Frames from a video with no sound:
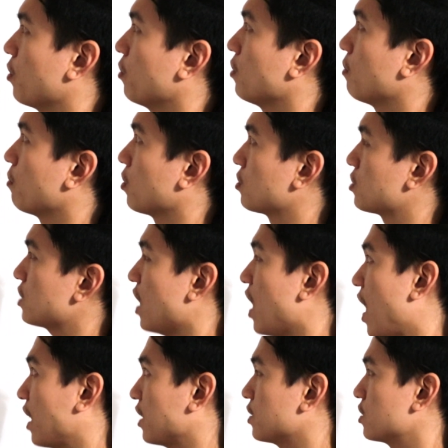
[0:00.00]
real numbers
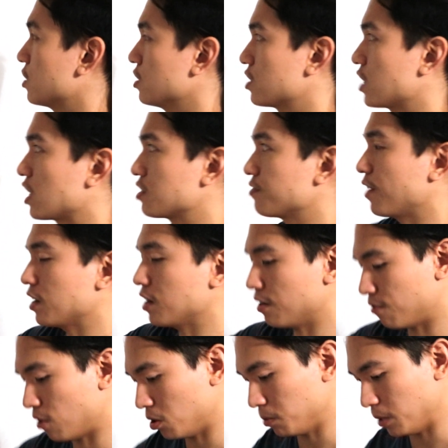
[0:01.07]
x satisfying the
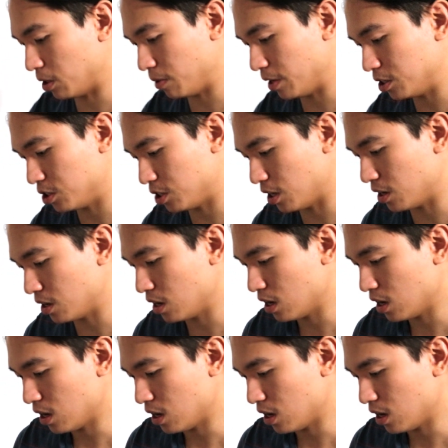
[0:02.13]
following equation.